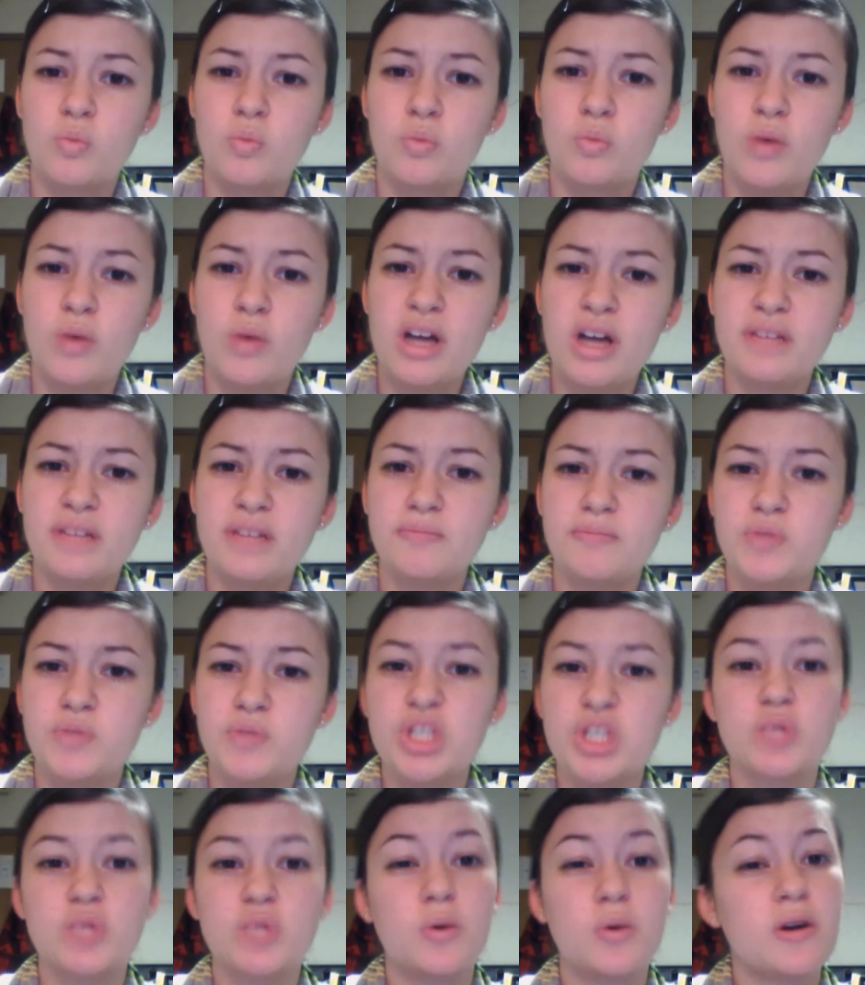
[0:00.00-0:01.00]
well,
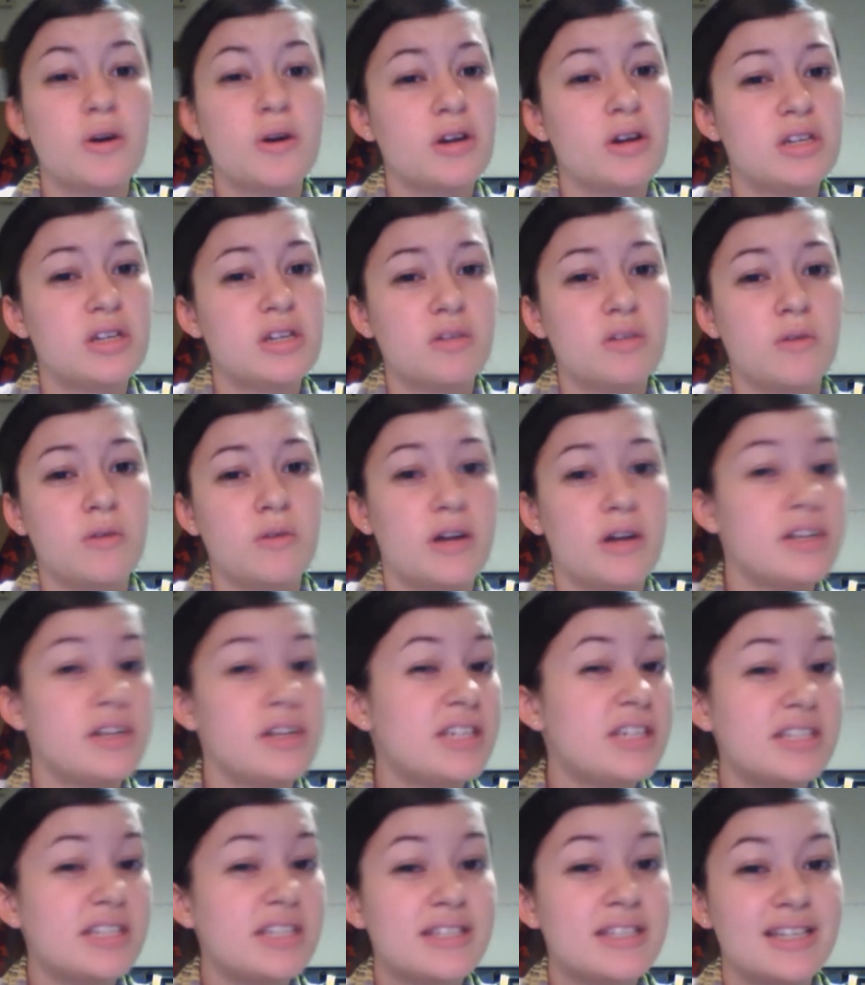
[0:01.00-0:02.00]
she's wearing different
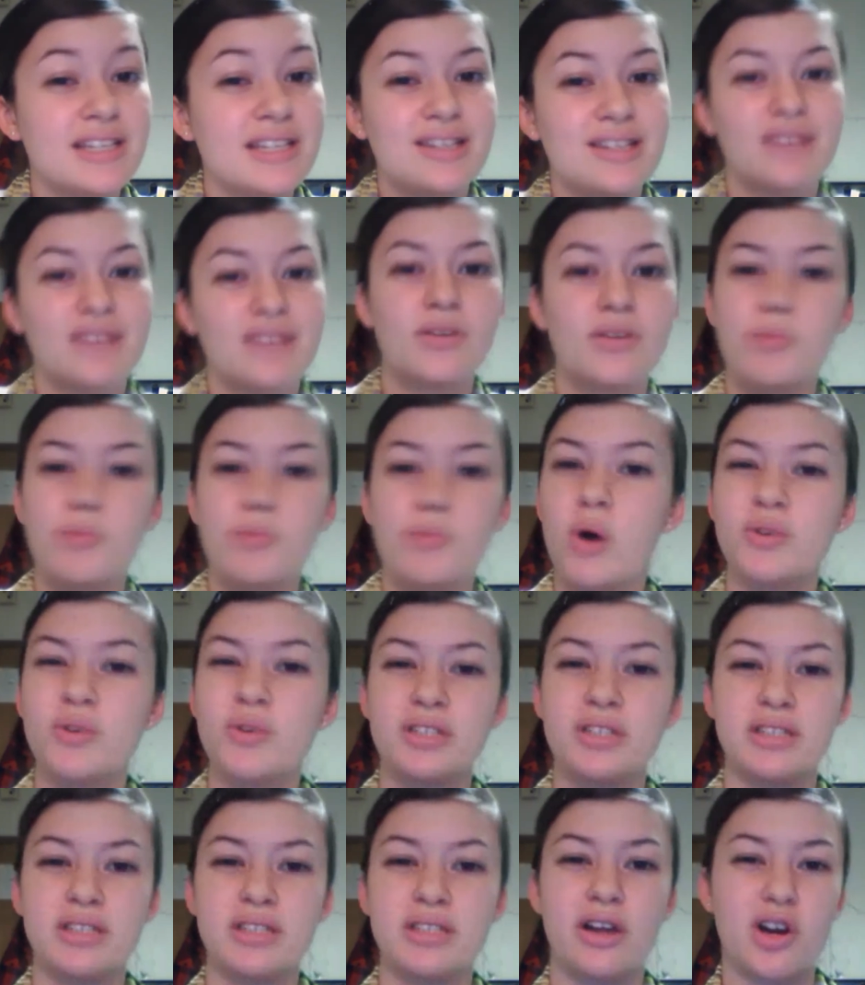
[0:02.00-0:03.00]
undies and giving
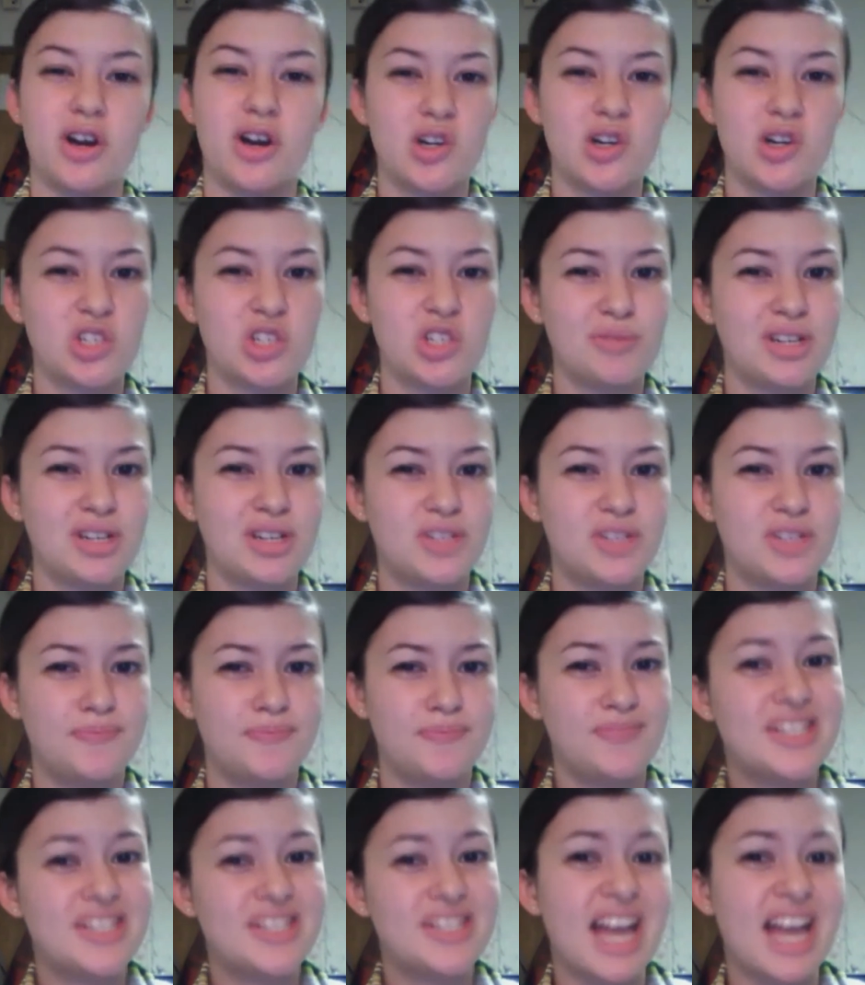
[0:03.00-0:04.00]
poses that aren't so much
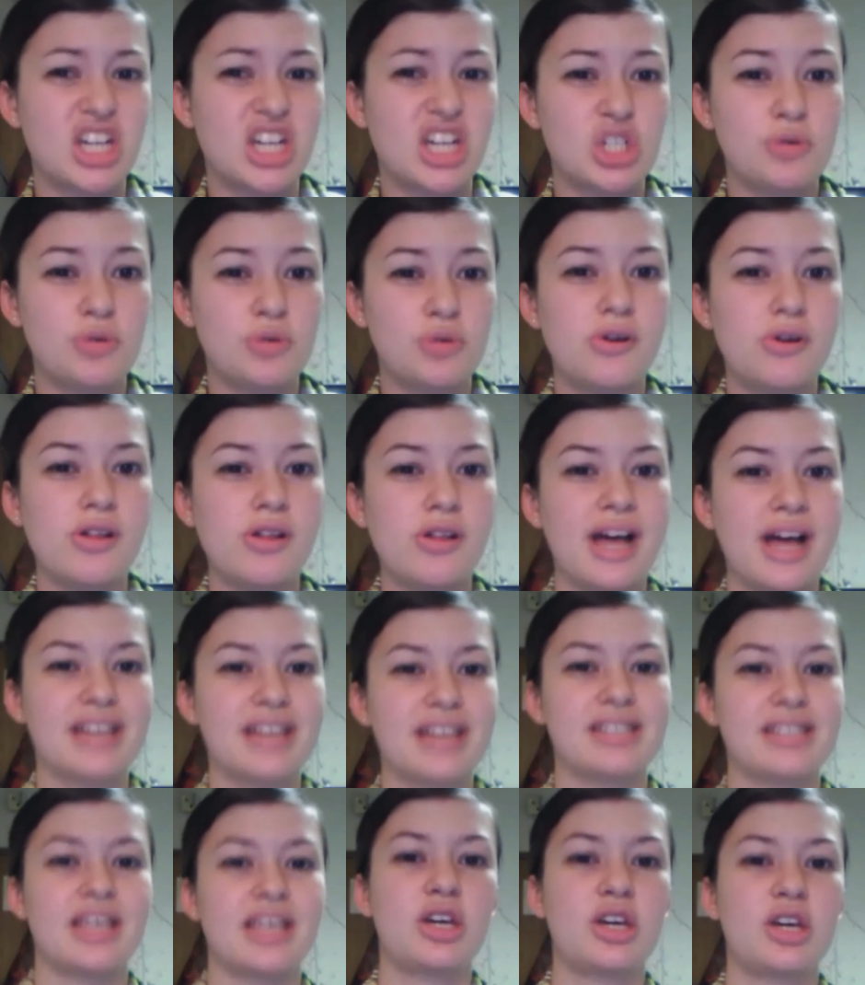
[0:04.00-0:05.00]
sexual
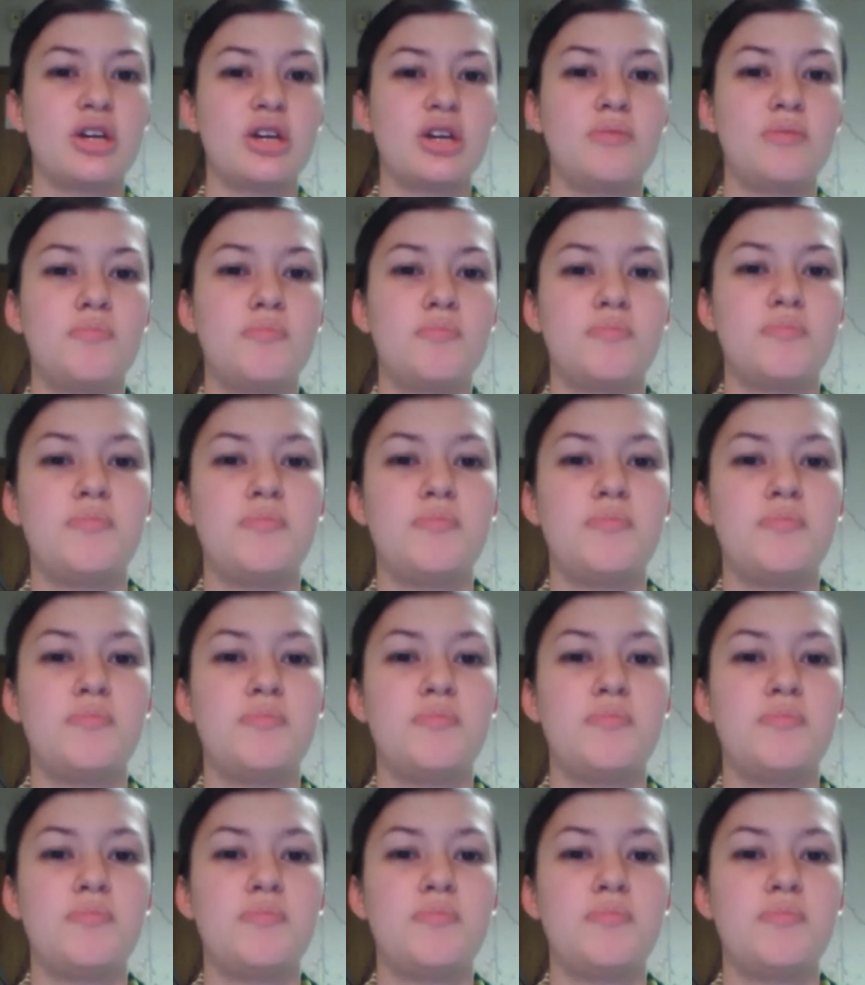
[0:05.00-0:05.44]
as they could